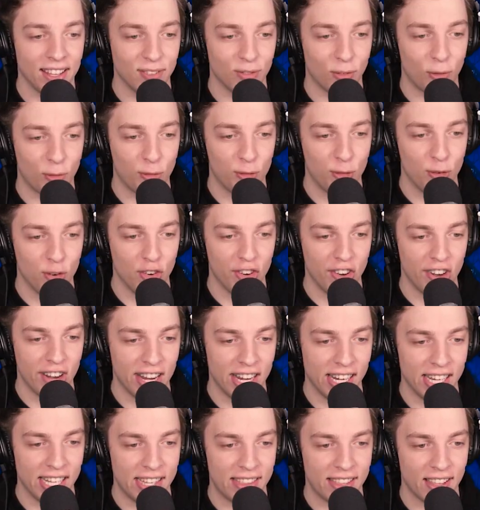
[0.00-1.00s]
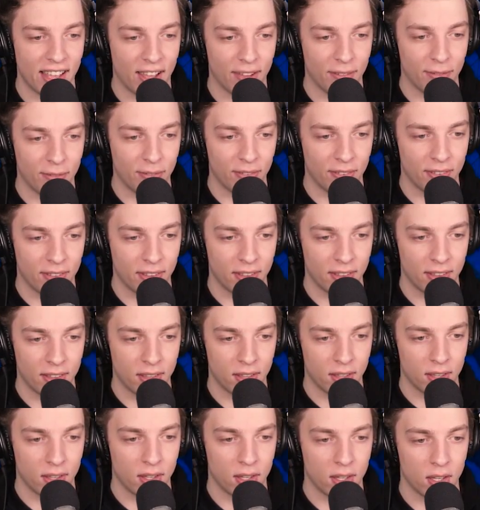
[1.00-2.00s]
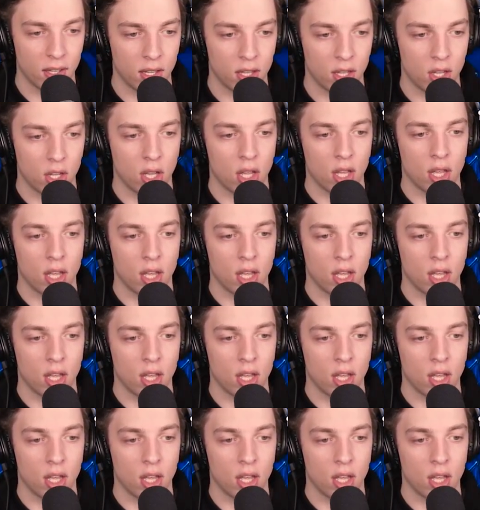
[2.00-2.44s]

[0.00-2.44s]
we really not, guys, tough. Locked down.